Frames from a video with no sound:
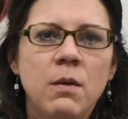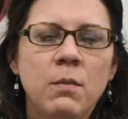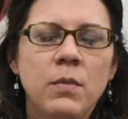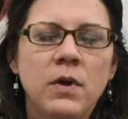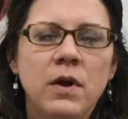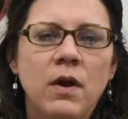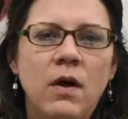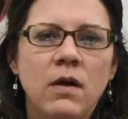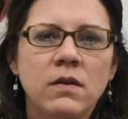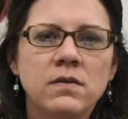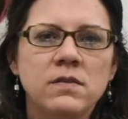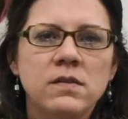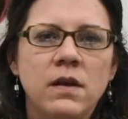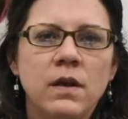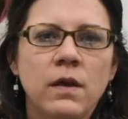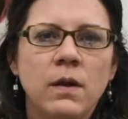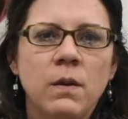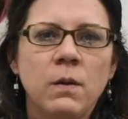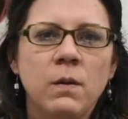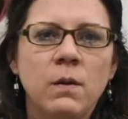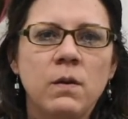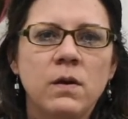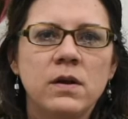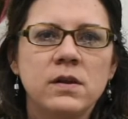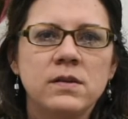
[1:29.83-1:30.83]
but
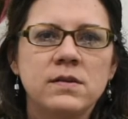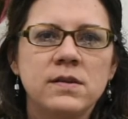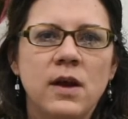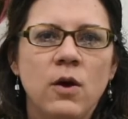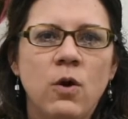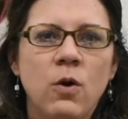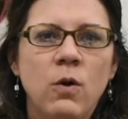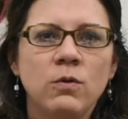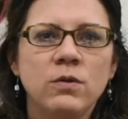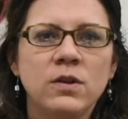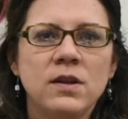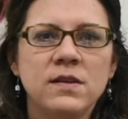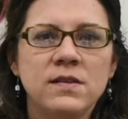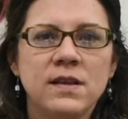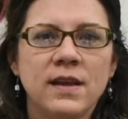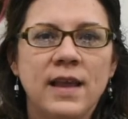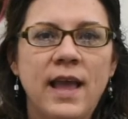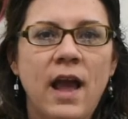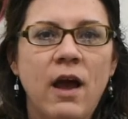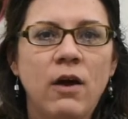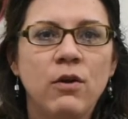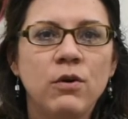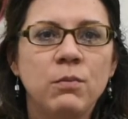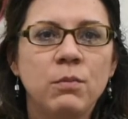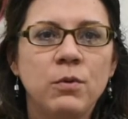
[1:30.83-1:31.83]
also to hold us
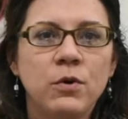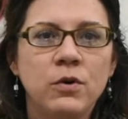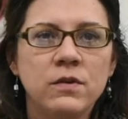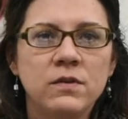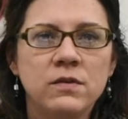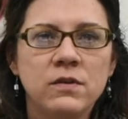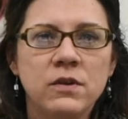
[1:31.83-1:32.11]
accountable